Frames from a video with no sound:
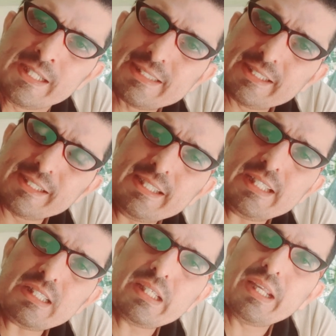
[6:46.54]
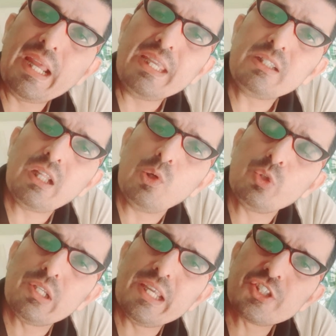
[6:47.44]
create an I-thou
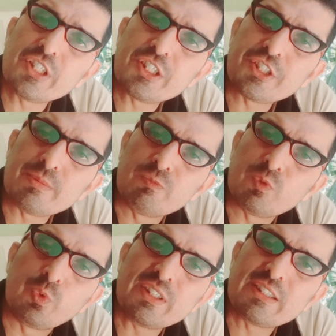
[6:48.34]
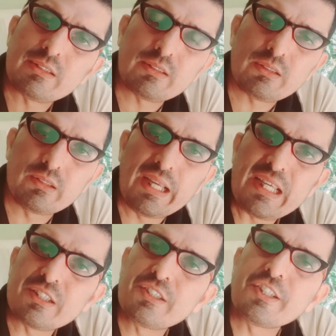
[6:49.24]
relationship with
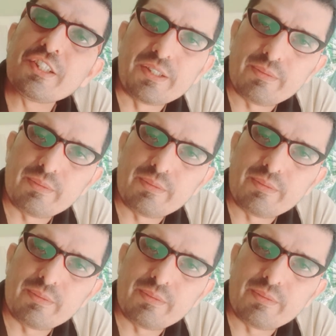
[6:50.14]
that tree.